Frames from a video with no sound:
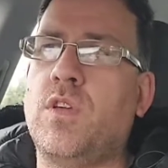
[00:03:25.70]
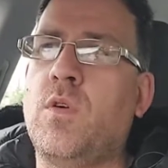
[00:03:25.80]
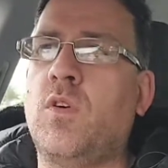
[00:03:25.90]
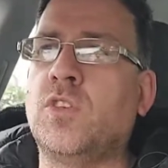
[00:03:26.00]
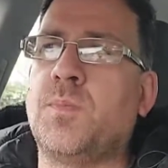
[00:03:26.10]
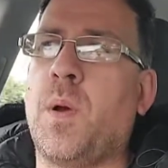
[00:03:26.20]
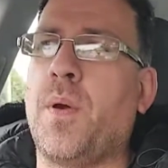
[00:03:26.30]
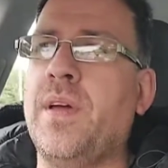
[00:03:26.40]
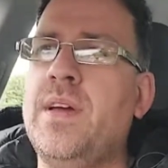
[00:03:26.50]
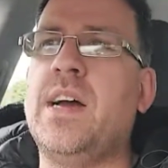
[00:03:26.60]
horsepower
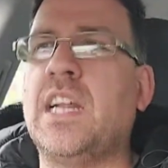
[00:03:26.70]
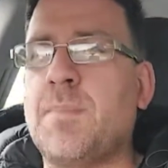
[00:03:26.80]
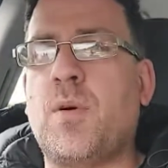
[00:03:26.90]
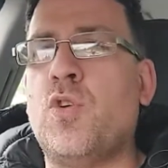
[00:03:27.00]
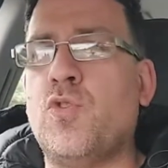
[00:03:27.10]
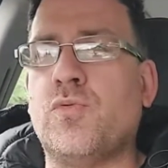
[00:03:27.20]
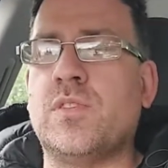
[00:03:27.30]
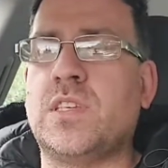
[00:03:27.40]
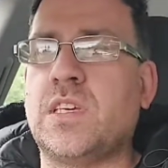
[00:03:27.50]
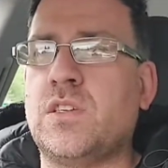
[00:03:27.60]
and about
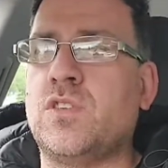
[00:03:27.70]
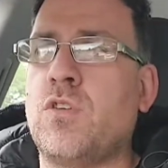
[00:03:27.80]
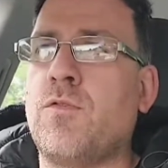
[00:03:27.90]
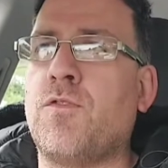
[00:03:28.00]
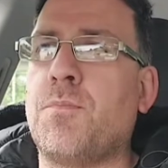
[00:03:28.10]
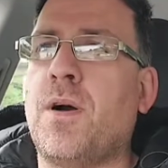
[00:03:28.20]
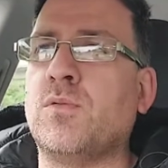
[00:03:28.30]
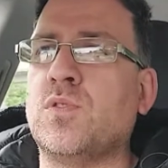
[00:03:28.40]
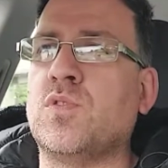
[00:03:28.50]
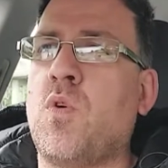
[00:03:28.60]
162
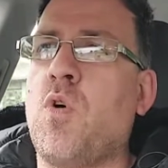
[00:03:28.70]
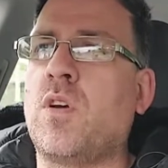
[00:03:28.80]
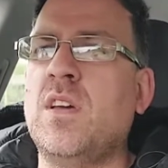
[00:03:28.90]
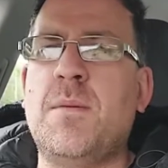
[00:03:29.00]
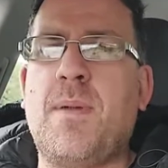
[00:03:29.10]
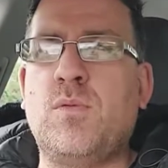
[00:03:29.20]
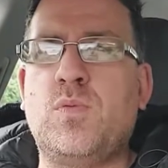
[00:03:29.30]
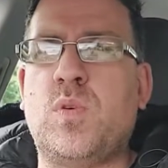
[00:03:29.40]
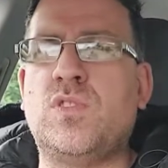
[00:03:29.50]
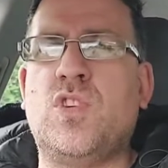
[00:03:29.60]
foot-pounds of torque,
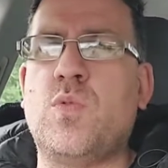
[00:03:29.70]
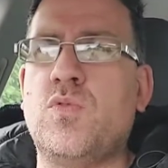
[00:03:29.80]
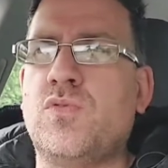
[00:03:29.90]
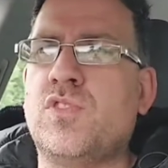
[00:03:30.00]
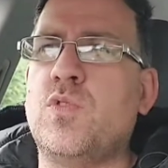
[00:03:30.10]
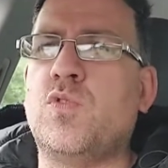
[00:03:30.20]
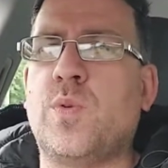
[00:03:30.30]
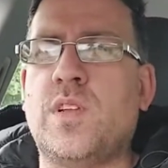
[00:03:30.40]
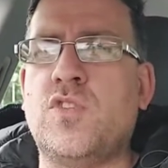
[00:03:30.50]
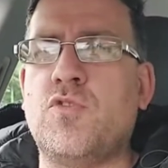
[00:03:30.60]
about
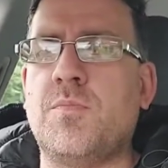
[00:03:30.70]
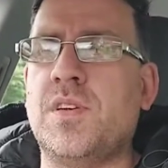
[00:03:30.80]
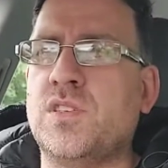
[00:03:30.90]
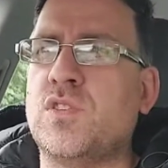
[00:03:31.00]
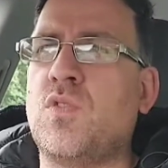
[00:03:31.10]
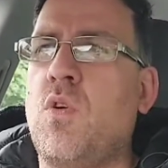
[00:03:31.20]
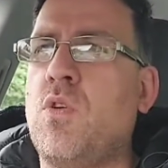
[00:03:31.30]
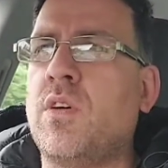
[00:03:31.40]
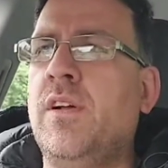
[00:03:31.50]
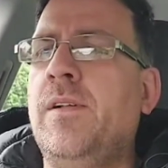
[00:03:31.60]
220 newton meters of
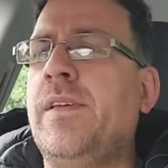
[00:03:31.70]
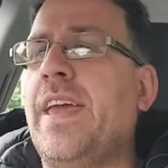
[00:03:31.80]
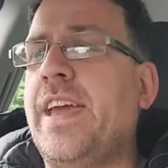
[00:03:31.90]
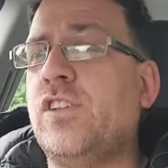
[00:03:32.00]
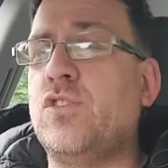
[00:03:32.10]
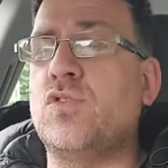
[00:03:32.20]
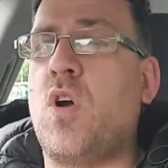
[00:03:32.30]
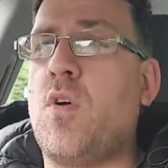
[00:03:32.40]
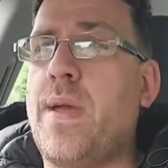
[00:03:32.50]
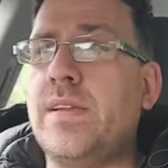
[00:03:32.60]
torque. It does
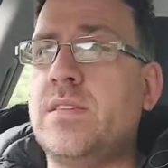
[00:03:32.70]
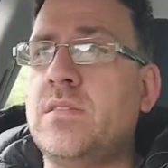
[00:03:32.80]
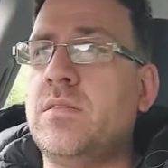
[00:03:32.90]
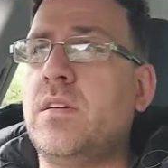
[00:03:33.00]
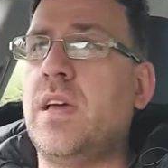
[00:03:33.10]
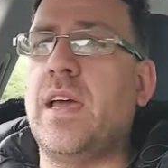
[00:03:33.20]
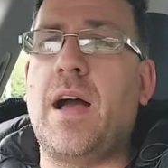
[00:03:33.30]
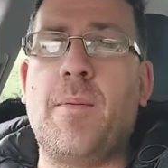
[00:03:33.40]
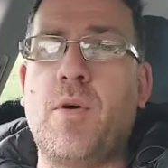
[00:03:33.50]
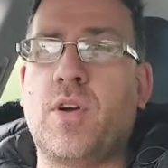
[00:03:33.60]
all right.
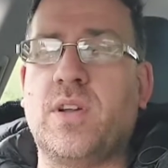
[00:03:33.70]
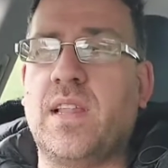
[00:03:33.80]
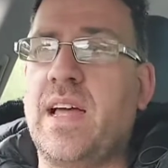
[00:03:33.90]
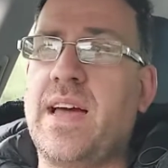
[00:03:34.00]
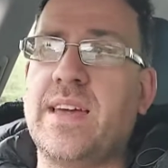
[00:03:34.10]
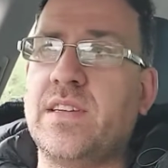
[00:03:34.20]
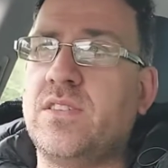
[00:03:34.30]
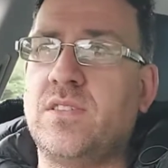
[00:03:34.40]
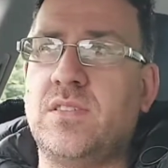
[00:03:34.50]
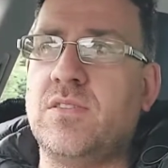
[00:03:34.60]
I'm not gonna lie,
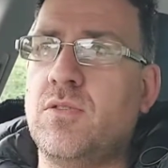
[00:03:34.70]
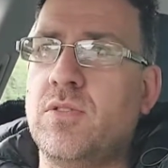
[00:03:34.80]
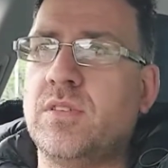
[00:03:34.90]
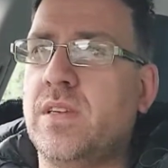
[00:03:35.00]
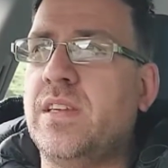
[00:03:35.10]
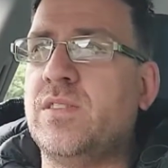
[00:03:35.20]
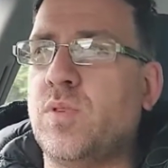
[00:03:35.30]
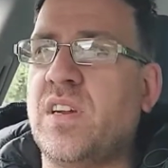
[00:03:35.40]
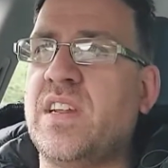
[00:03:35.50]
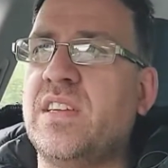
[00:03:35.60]
it's, you know, it is
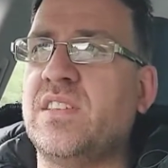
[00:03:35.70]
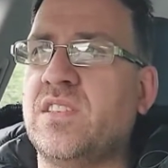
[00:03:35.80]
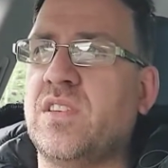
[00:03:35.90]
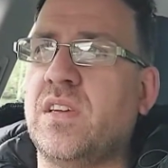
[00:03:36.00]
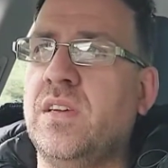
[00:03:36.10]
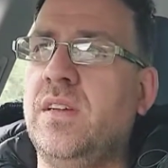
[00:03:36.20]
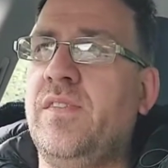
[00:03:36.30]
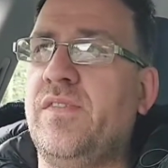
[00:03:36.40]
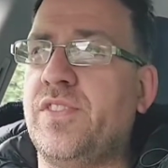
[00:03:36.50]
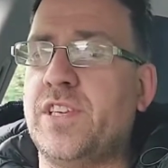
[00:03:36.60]
what it is. It's a
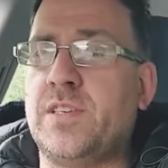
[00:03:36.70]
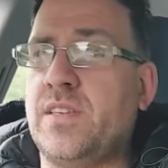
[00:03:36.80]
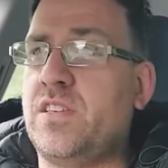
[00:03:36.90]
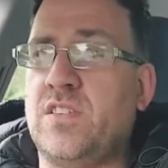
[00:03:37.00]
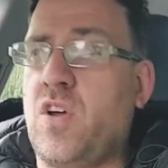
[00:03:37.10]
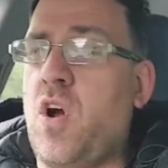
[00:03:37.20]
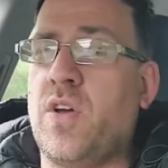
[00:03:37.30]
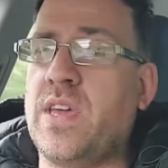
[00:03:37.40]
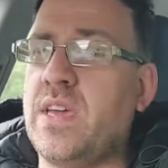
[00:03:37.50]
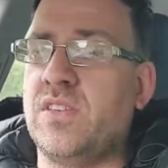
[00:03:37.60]
this car
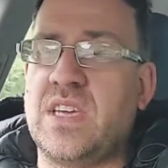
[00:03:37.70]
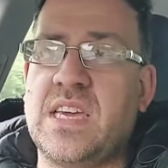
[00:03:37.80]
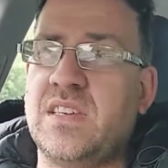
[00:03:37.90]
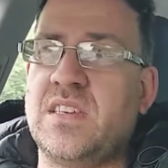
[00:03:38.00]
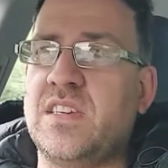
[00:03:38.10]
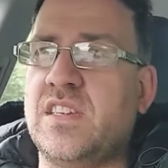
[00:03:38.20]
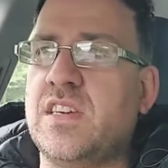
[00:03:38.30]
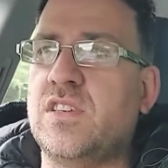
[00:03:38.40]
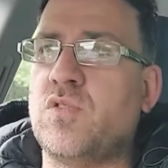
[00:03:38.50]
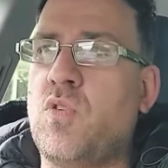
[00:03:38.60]
here is 18
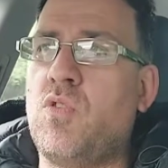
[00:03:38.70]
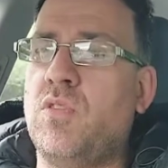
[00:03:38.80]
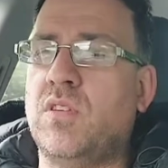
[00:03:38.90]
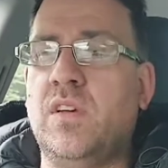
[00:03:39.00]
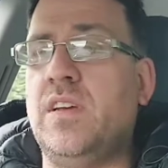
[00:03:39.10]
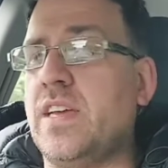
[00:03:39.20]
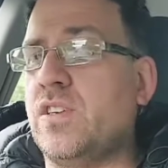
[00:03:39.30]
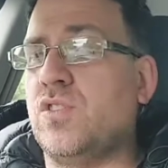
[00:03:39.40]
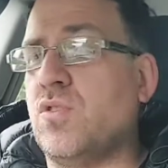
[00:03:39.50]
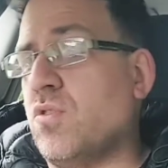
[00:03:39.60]
years old.
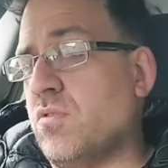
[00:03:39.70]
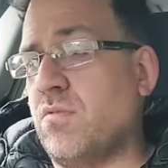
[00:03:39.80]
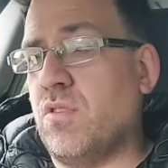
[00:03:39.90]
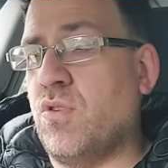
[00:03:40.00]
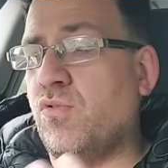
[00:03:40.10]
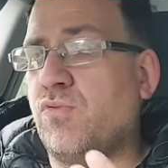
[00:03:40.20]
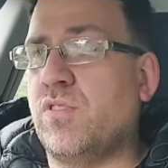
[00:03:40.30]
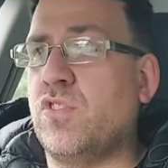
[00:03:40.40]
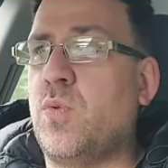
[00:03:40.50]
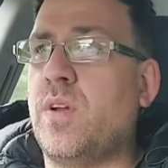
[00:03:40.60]
It's done
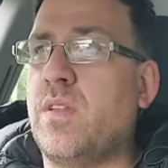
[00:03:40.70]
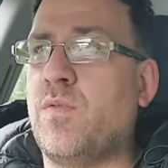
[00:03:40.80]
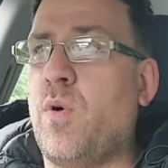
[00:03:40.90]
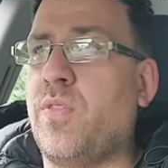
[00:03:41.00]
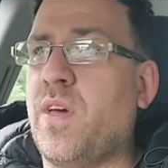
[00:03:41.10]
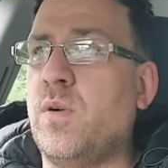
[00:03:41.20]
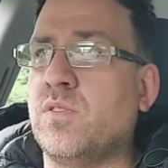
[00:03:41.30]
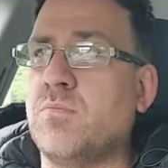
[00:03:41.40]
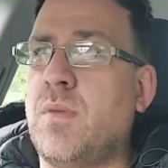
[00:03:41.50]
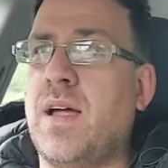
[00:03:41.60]

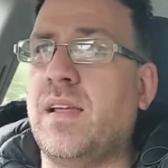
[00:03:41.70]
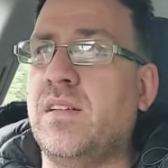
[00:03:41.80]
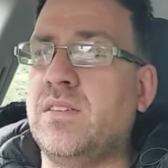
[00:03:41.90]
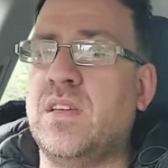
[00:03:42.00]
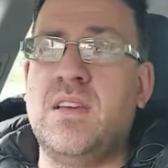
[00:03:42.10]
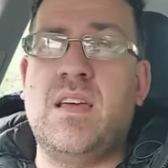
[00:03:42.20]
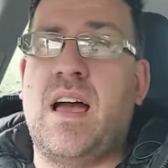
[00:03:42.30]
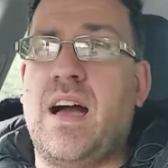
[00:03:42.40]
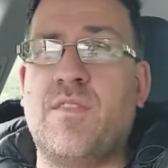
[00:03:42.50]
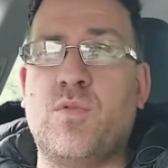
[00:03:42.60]
124,000 miles.
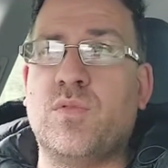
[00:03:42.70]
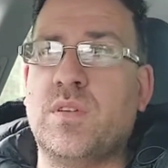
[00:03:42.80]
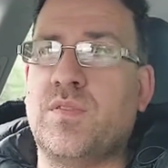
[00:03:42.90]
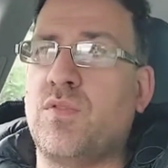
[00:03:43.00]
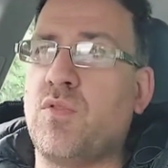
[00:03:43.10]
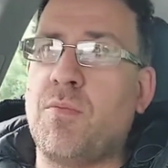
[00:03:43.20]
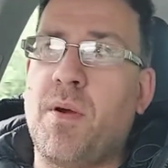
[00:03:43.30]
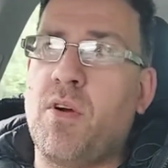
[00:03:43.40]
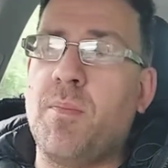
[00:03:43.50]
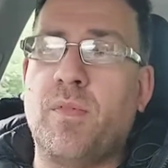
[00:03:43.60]
I've owned it for
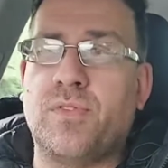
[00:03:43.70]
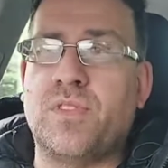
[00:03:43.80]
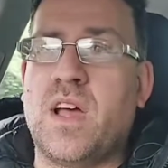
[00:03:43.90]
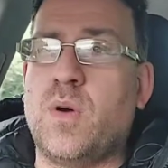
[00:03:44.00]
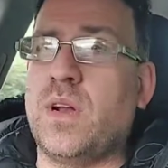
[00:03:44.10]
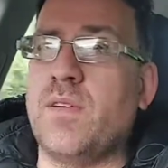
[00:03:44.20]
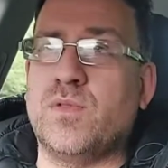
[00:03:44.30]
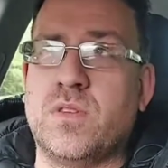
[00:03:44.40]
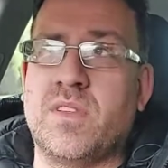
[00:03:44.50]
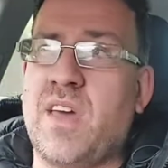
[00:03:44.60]
about a month now, and I've
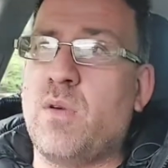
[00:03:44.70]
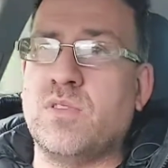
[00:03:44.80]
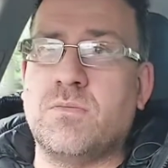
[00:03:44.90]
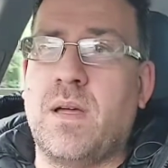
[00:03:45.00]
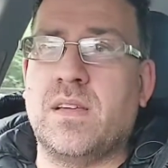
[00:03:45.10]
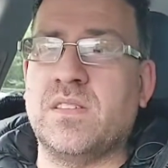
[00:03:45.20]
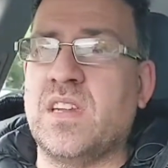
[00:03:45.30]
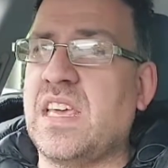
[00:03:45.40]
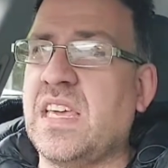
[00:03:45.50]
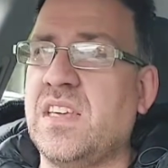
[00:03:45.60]
done 1,000 miles in
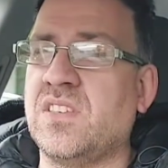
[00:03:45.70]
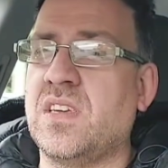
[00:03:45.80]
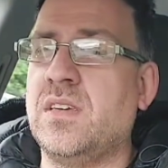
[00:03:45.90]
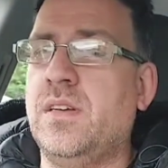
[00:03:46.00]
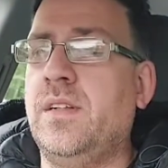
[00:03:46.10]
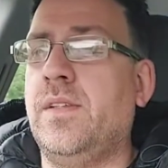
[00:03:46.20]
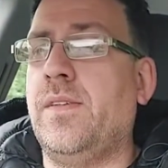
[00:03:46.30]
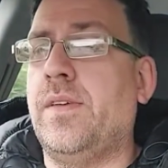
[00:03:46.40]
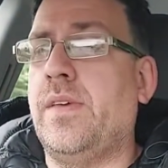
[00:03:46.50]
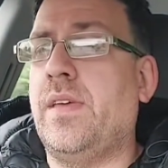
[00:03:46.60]
it easy.
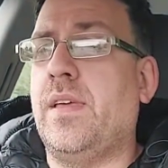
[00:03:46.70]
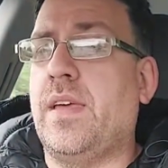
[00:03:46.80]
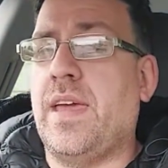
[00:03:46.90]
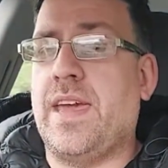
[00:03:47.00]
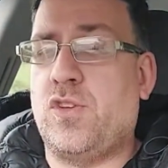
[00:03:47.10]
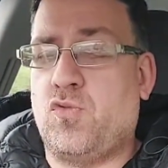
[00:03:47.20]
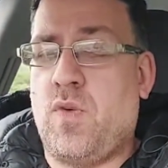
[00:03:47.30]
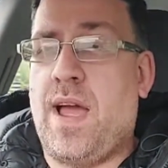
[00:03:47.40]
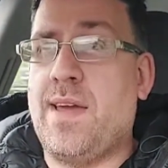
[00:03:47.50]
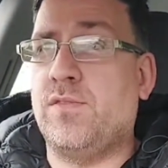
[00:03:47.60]
It
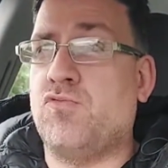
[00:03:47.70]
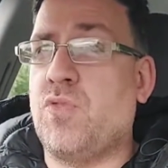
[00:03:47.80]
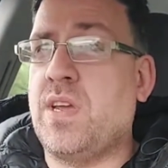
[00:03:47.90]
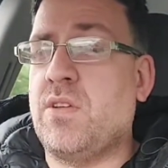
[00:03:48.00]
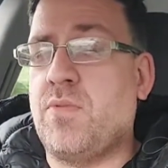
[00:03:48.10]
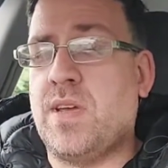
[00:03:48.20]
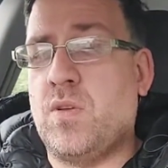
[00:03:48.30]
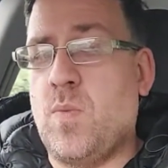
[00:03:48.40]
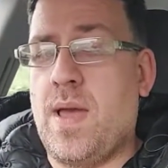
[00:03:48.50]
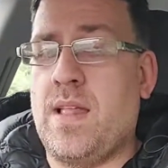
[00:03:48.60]
drives really
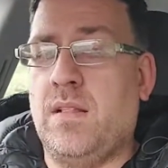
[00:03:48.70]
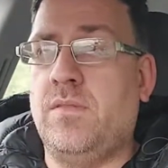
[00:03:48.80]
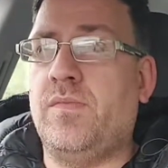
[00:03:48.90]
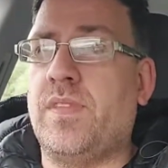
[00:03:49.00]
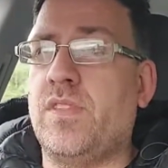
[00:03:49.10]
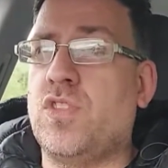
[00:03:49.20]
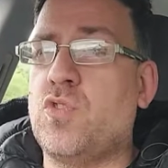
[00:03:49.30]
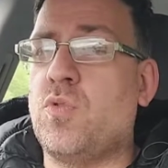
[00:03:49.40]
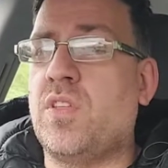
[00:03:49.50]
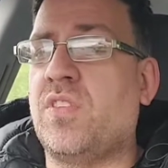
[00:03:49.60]
well. The
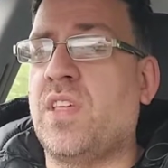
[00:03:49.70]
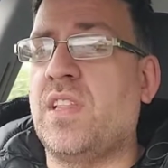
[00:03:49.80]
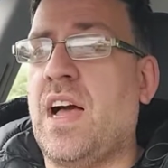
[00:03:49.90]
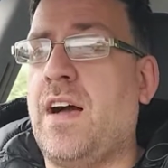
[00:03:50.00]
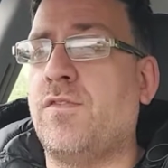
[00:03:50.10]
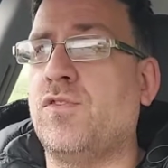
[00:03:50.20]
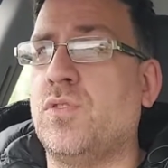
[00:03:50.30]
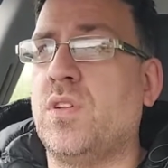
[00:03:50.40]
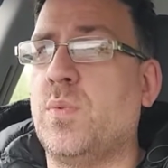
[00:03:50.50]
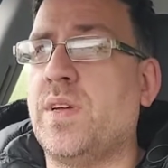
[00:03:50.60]
only thing that I've
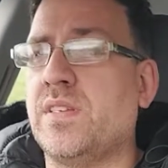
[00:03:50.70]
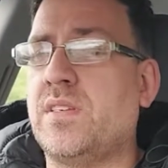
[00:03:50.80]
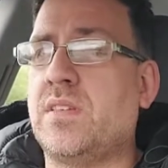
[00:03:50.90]
done to it